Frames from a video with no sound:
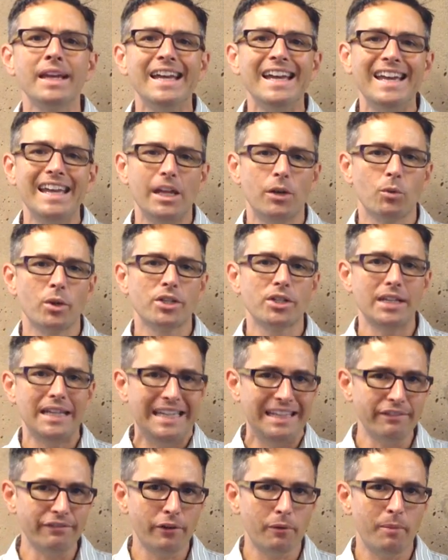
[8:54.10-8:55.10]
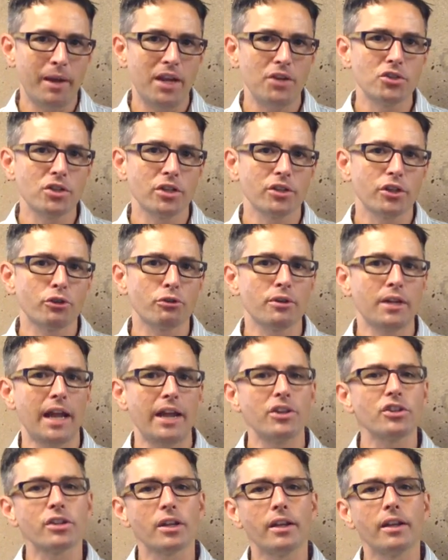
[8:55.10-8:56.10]
in which information
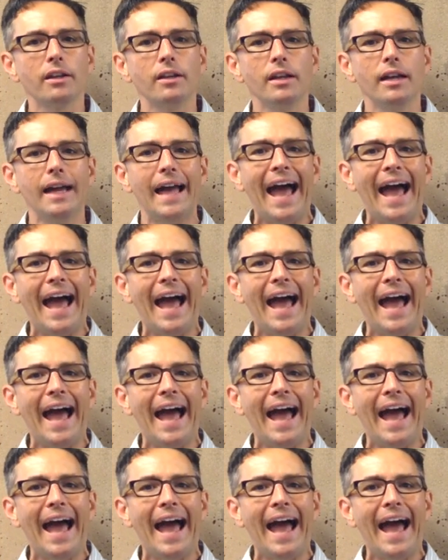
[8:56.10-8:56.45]
creation,